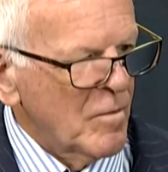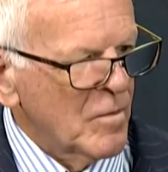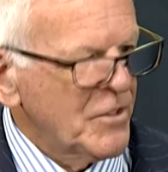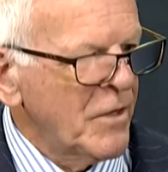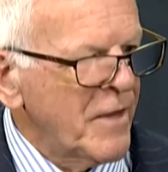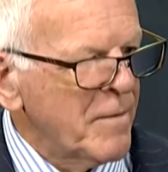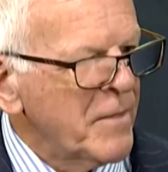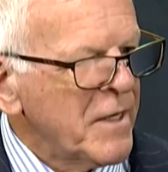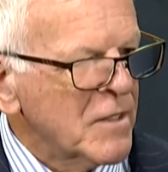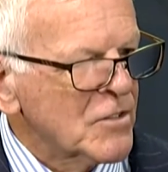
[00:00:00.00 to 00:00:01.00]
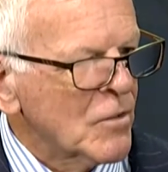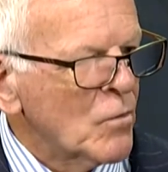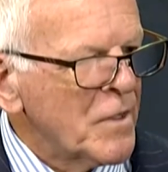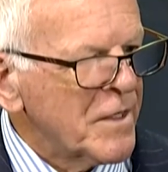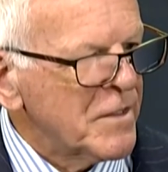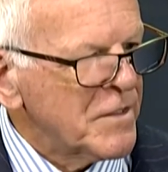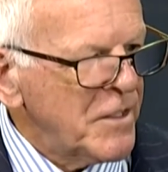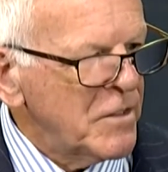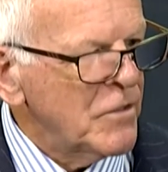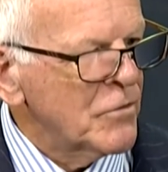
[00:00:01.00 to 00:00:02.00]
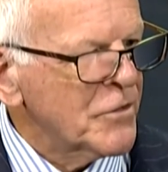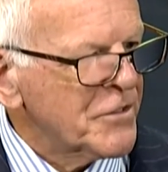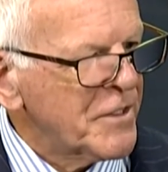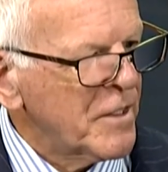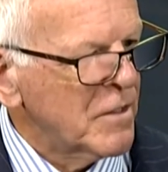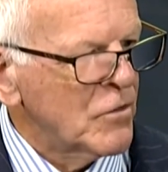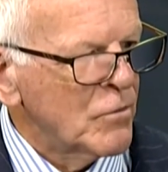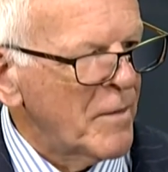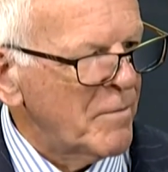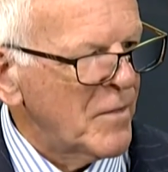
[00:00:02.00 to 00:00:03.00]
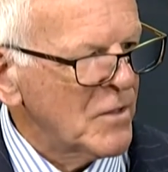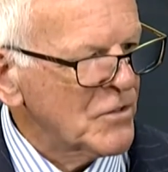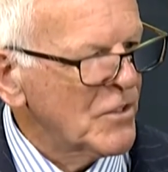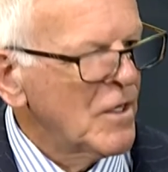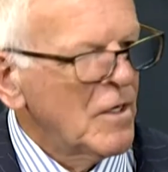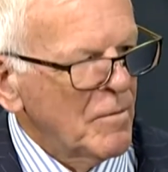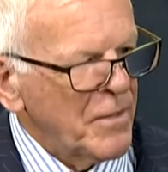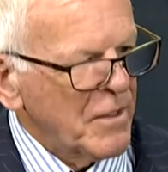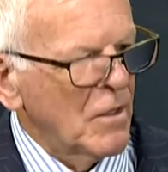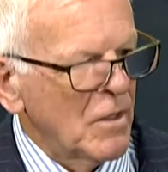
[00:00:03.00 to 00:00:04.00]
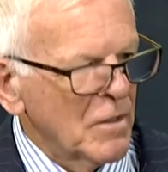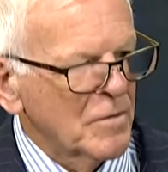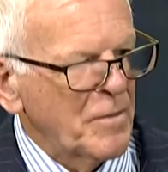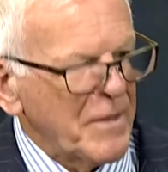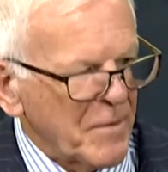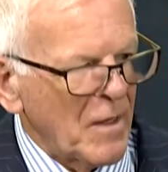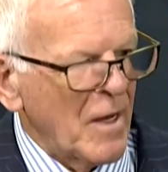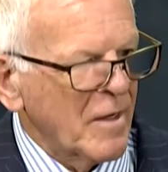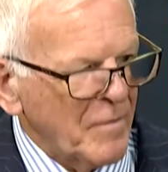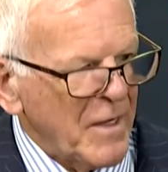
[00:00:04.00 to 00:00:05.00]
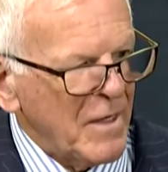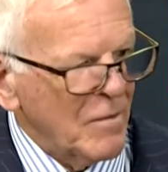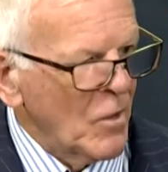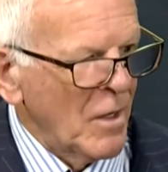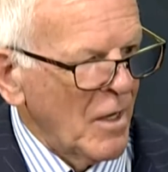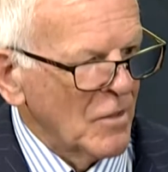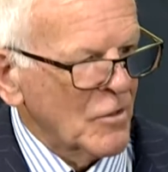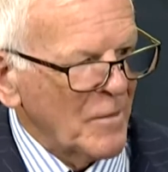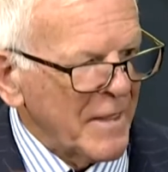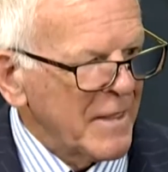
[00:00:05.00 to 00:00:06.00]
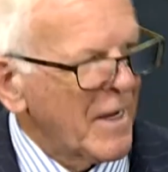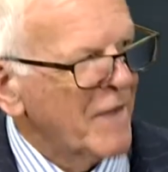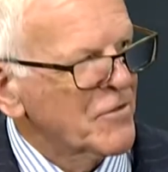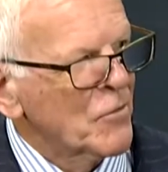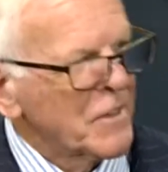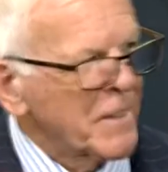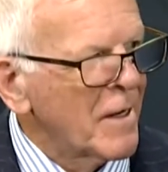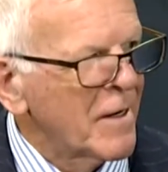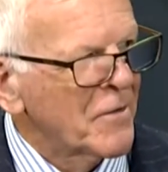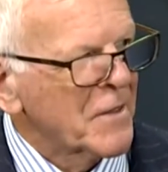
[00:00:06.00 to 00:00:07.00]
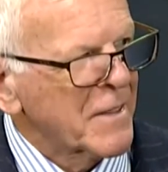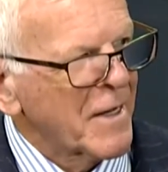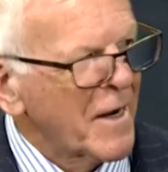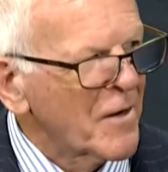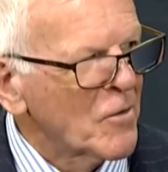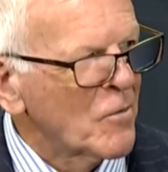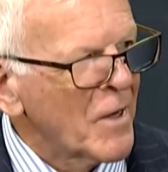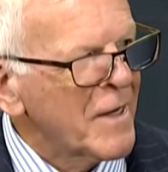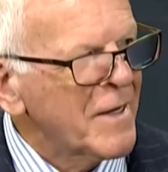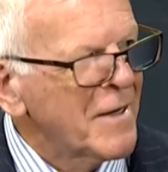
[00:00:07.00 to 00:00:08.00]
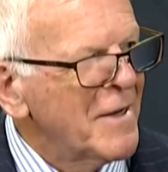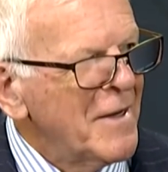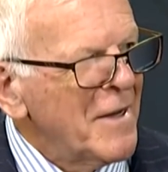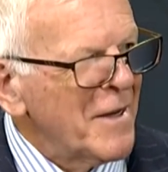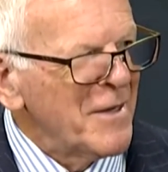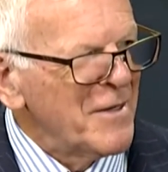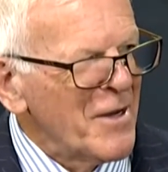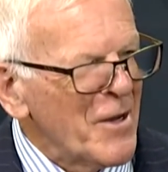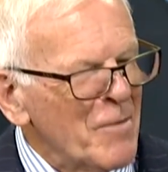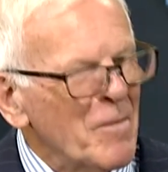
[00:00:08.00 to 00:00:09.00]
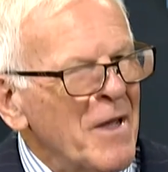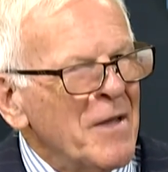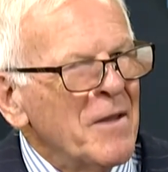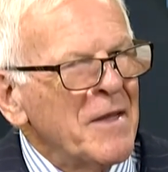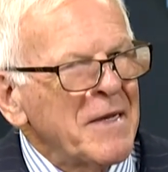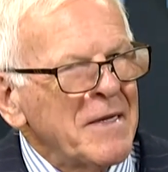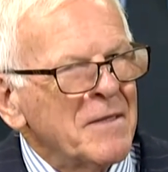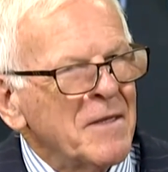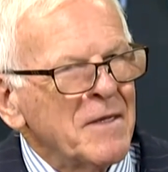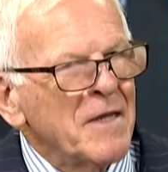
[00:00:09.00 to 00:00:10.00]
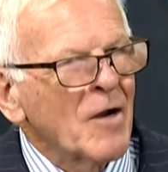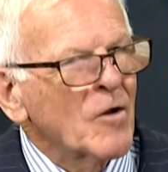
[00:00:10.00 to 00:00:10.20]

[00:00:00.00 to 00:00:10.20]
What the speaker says: So that means that we continue to seek new members, because people like me will ultimately have to retire and get out of the way, and the younger